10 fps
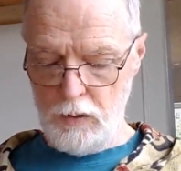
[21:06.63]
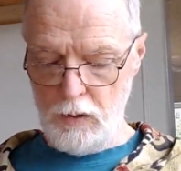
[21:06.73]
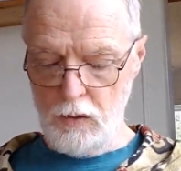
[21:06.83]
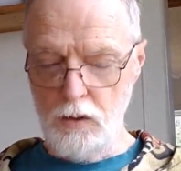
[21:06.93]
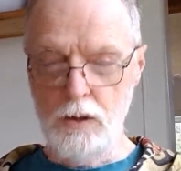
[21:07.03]

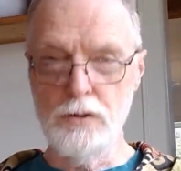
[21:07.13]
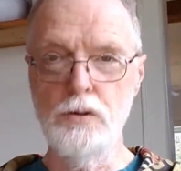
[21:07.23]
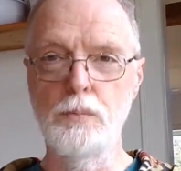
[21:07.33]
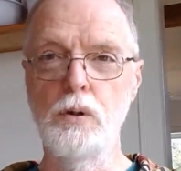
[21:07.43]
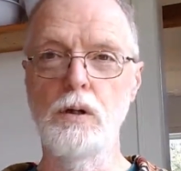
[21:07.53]
across the
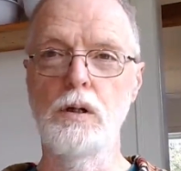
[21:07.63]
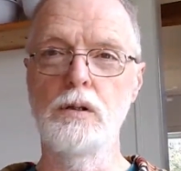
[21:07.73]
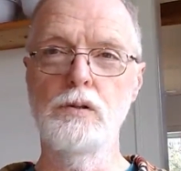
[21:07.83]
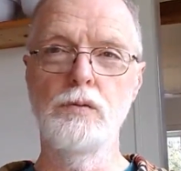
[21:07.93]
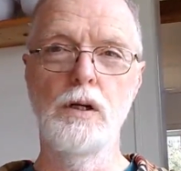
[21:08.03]
board
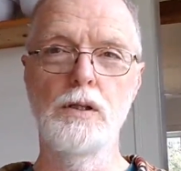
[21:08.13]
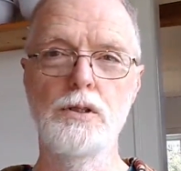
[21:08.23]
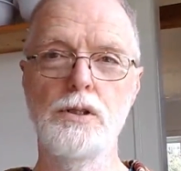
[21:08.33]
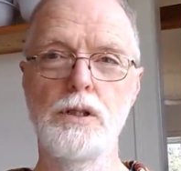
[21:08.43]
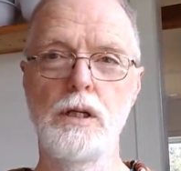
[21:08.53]
as far
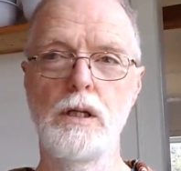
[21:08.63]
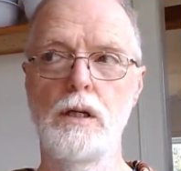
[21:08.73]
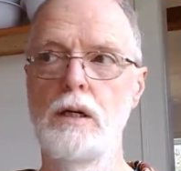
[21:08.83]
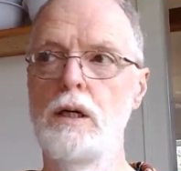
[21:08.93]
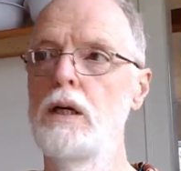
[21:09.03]
as the
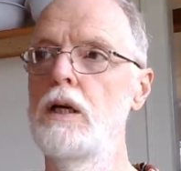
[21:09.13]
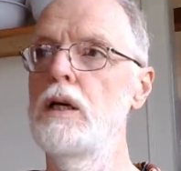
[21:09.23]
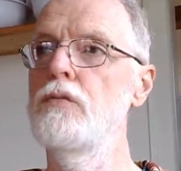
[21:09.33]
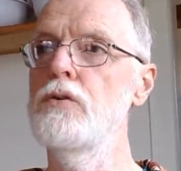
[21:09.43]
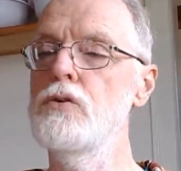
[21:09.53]

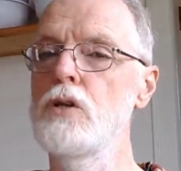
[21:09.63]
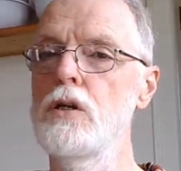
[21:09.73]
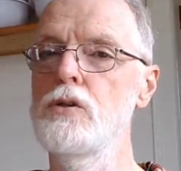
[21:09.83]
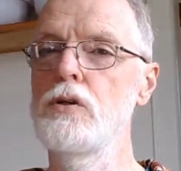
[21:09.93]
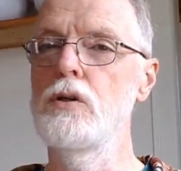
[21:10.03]

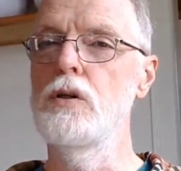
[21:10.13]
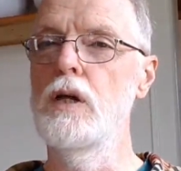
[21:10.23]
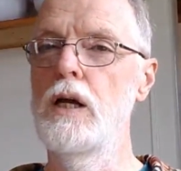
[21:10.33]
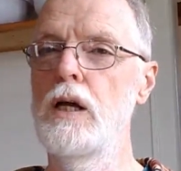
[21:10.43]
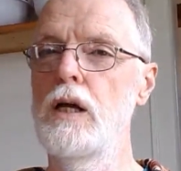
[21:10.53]
infrastructure
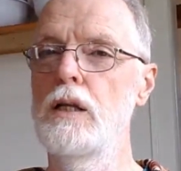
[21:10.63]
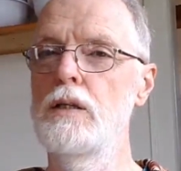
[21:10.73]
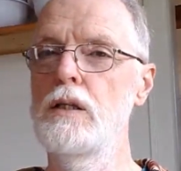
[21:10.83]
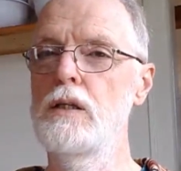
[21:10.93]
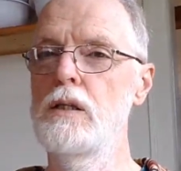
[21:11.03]
and
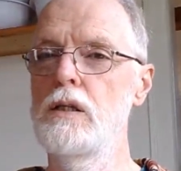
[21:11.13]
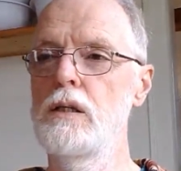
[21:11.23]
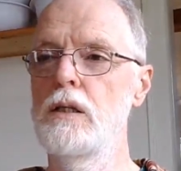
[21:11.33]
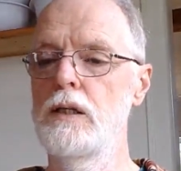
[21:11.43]
the